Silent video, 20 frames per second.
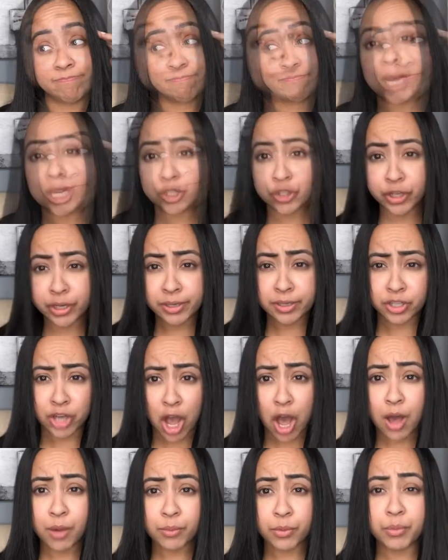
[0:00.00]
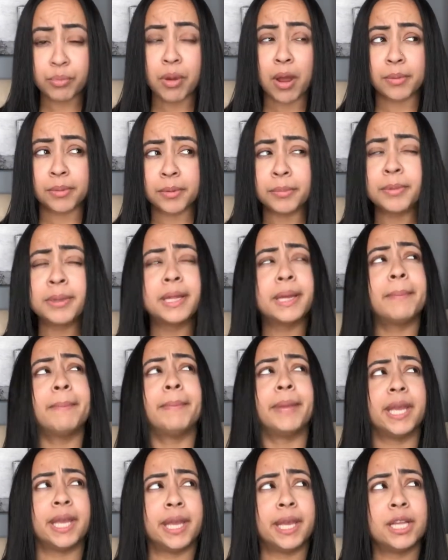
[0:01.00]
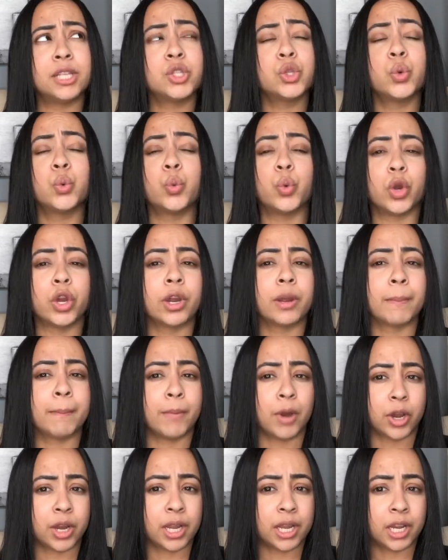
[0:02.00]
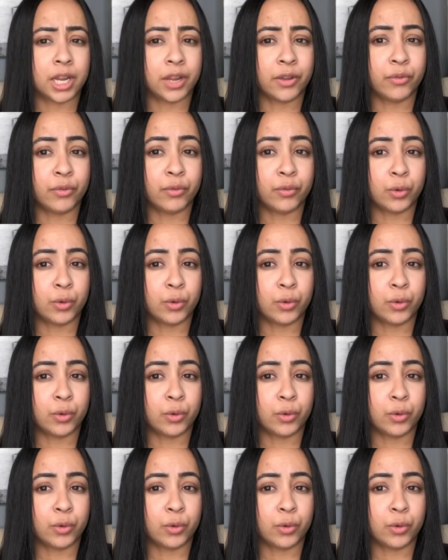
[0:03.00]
My dream job would probably be to work marketing